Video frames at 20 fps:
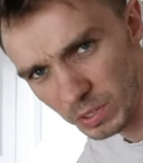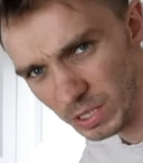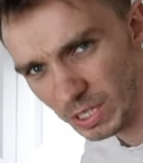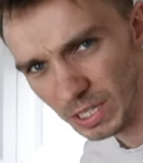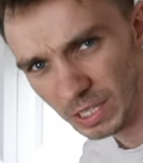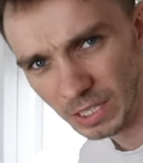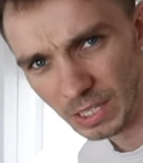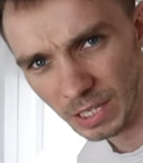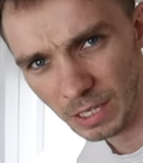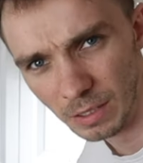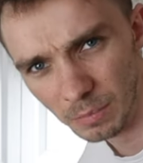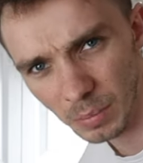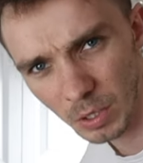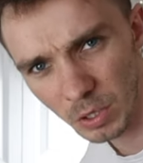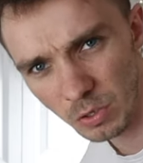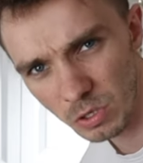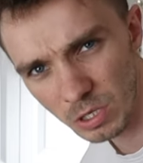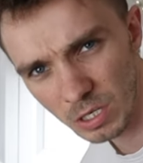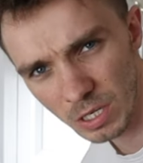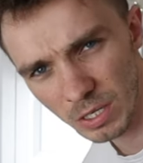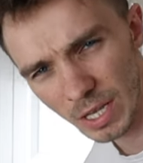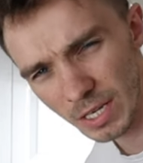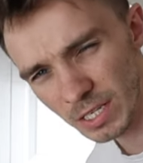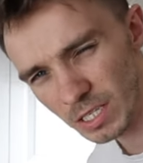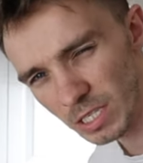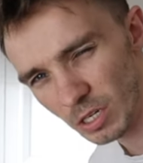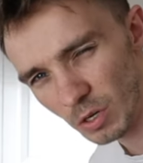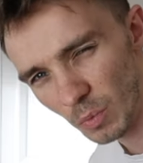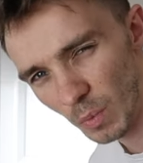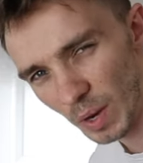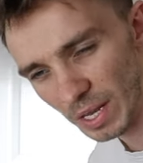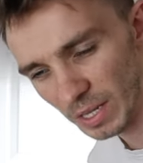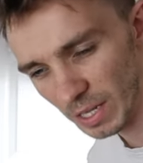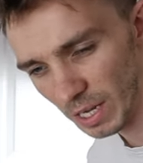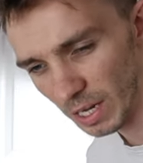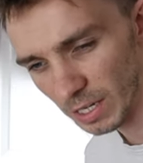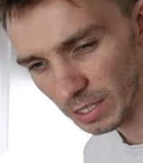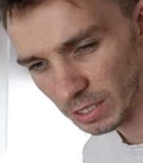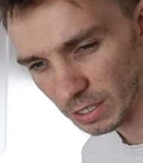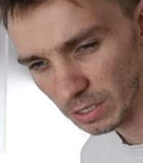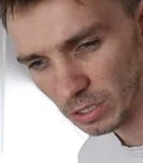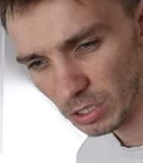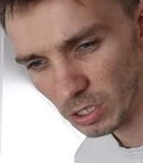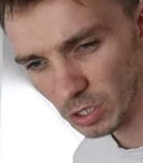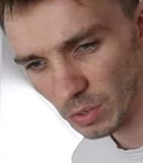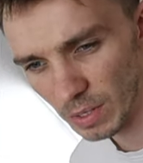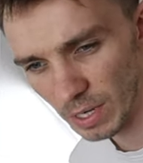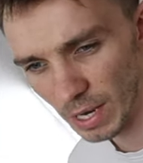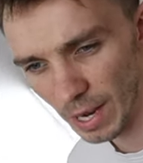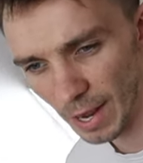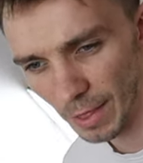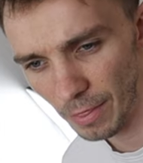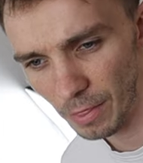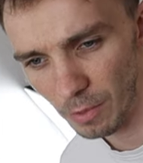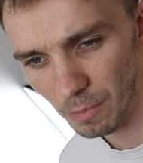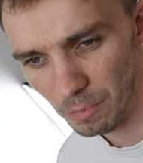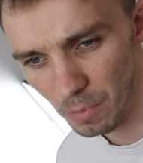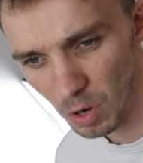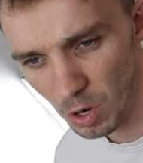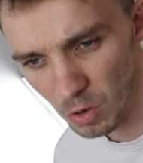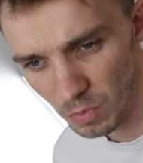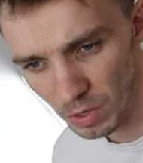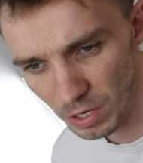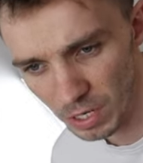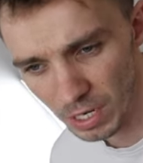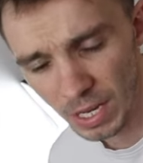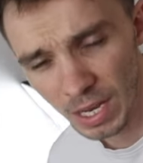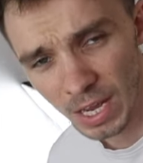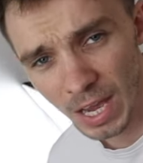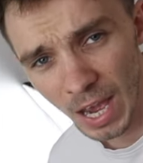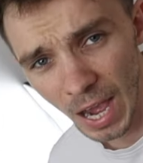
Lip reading: it in post, and that's the only way that I can do it at the moment.